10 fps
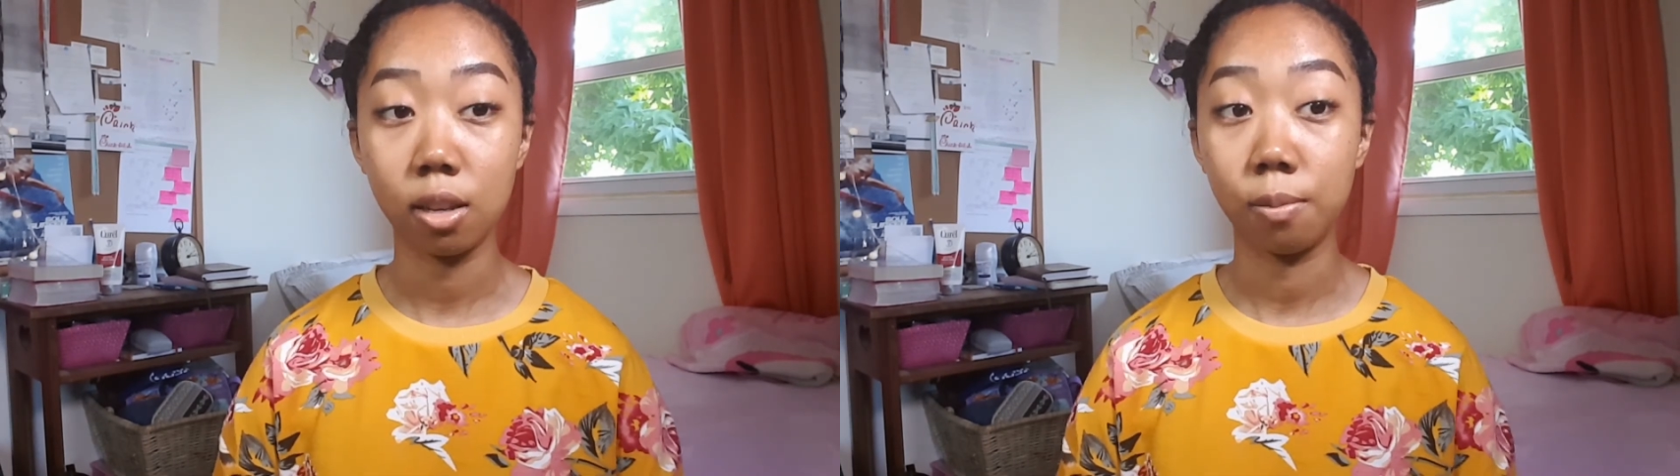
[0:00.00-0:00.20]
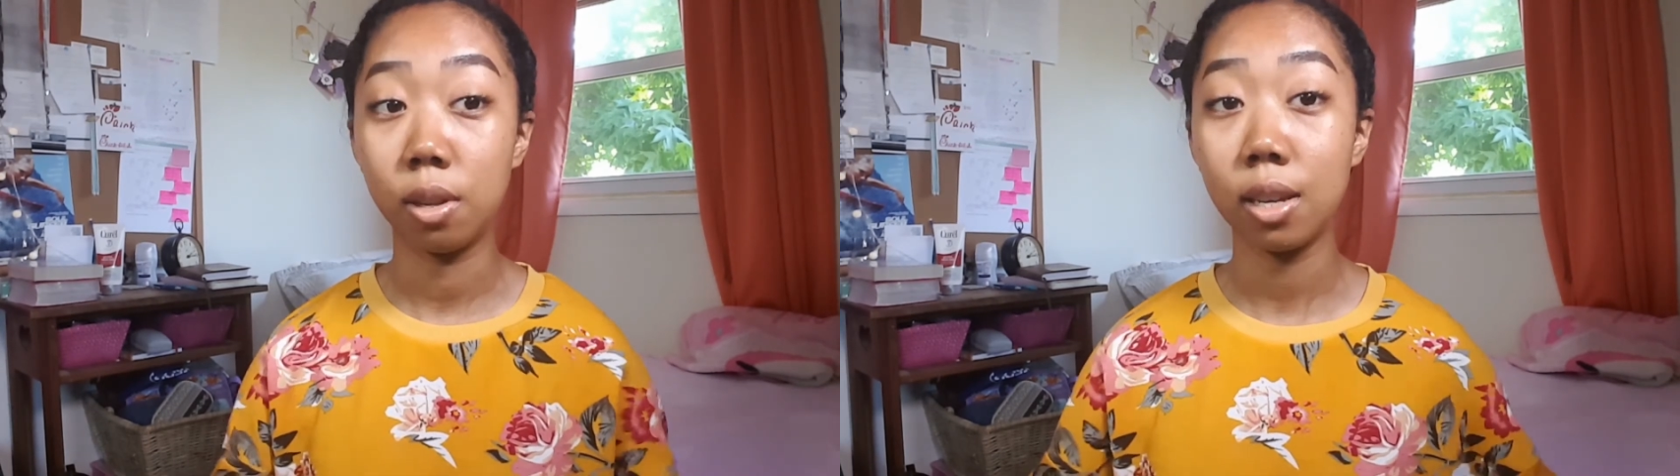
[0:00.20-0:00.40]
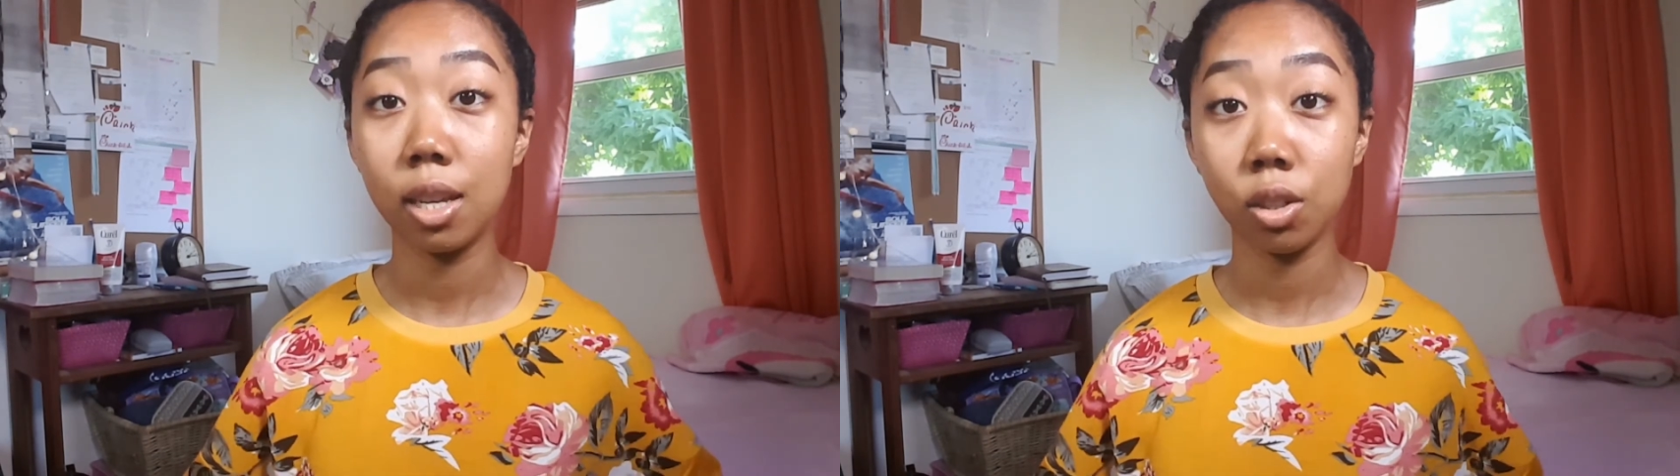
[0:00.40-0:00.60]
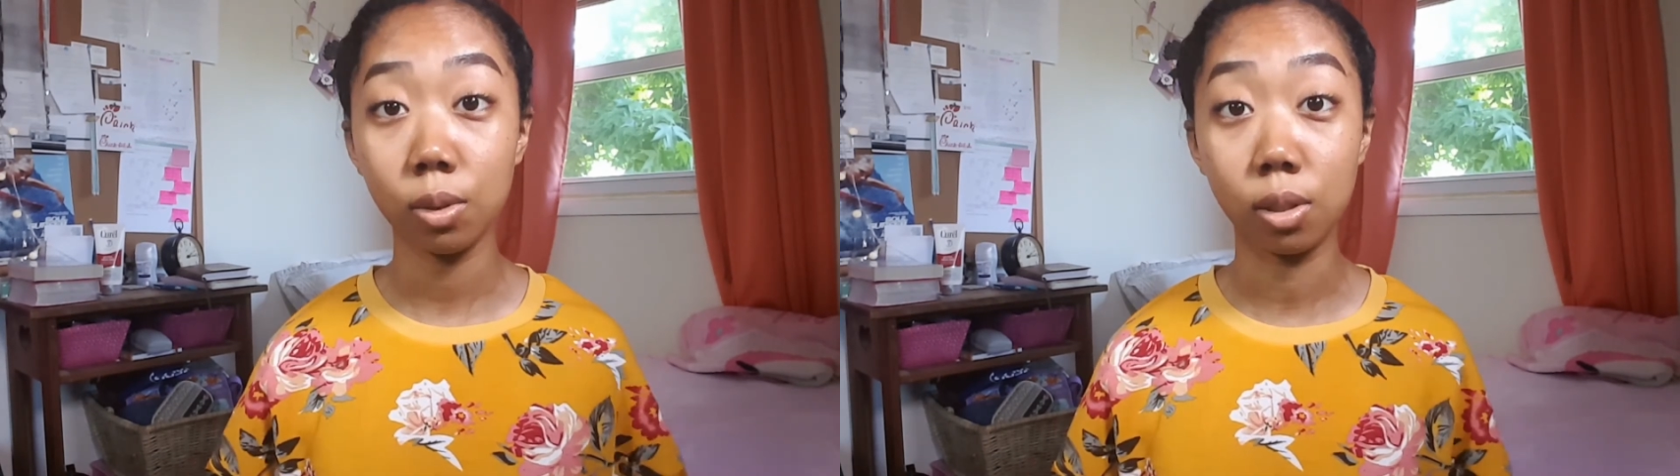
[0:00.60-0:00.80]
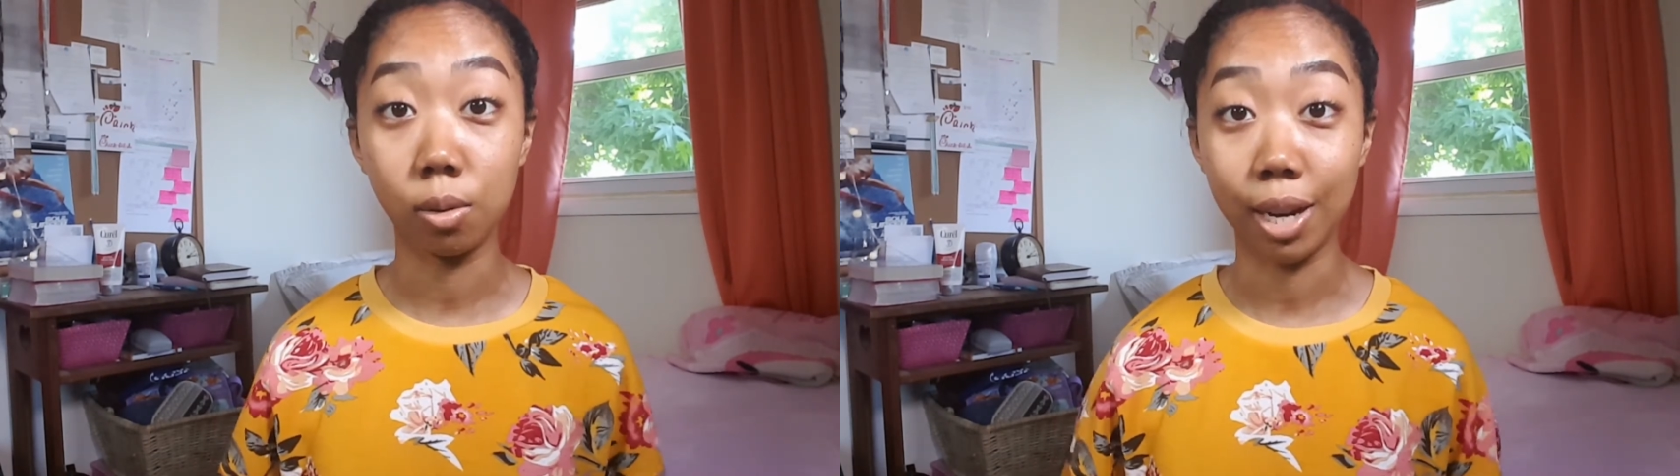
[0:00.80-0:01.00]
Communication
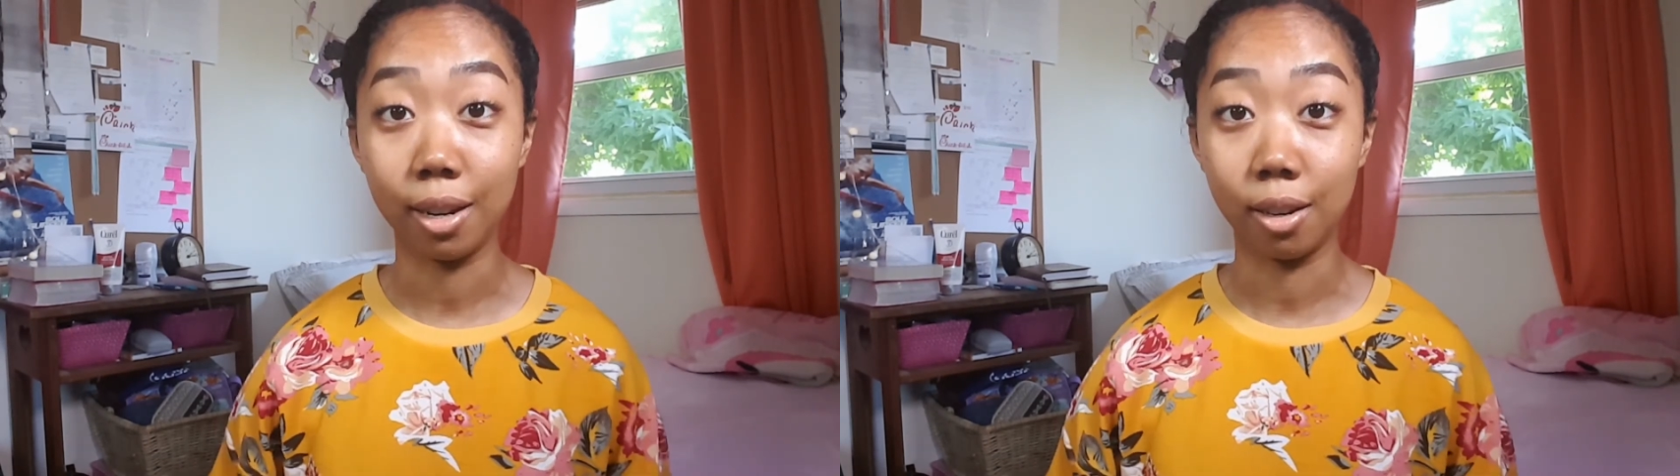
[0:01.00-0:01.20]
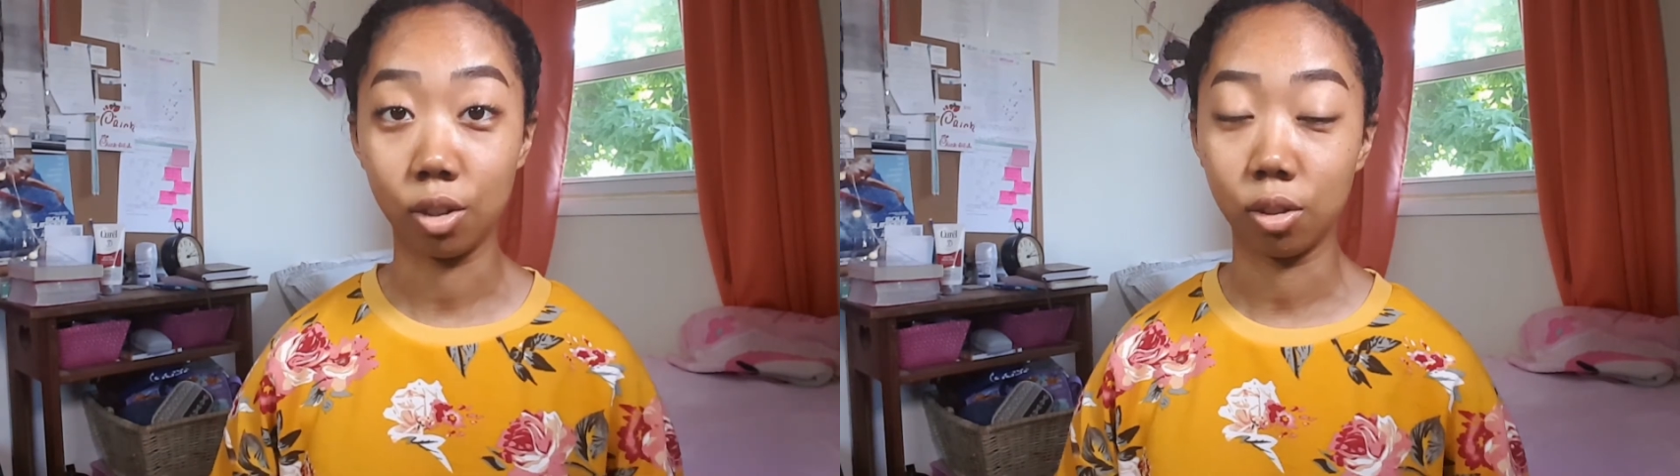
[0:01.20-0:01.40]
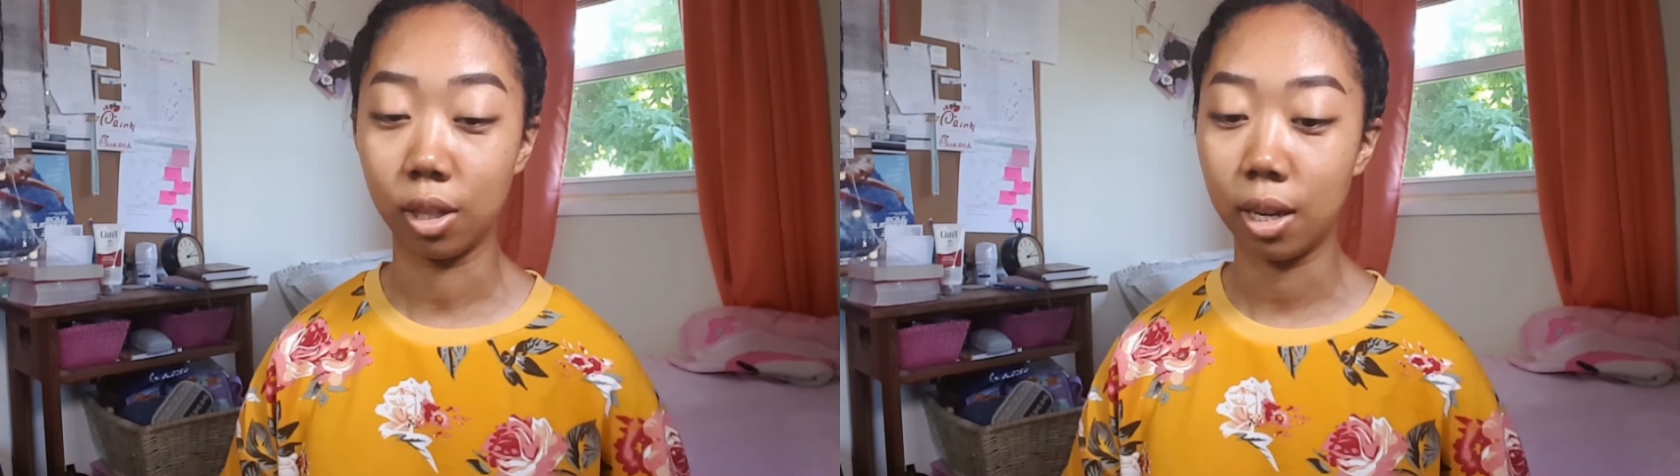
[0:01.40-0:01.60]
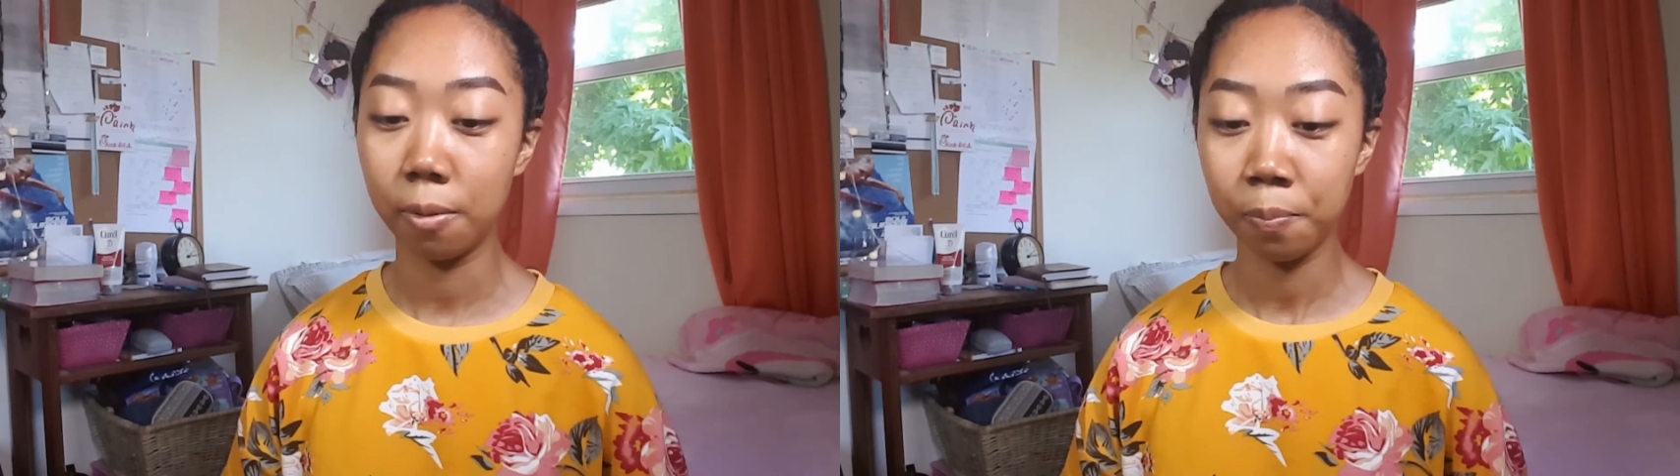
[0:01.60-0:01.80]
was great initially,